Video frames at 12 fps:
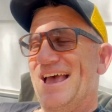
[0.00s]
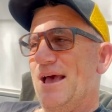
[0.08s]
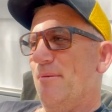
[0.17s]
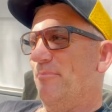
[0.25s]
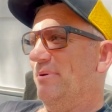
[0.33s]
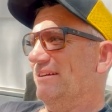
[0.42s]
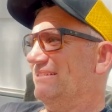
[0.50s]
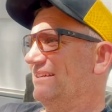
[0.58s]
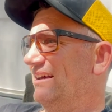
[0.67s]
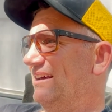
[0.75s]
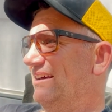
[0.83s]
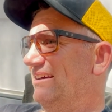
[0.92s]
But
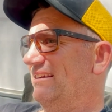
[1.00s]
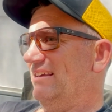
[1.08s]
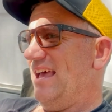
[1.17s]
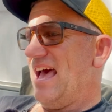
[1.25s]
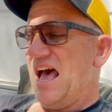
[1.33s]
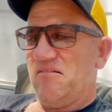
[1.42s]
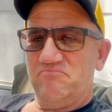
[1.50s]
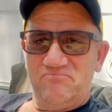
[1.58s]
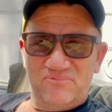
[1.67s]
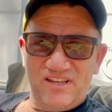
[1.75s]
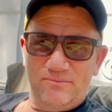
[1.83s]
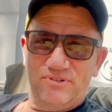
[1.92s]

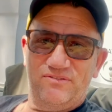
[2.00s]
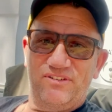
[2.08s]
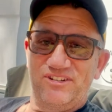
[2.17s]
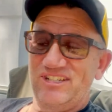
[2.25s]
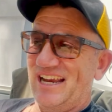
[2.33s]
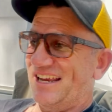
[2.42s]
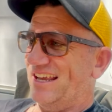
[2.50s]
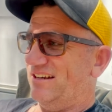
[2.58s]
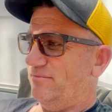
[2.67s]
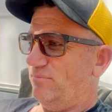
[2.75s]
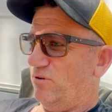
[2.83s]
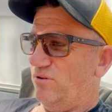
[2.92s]
some different. Jack out of the
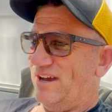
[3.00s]
ball.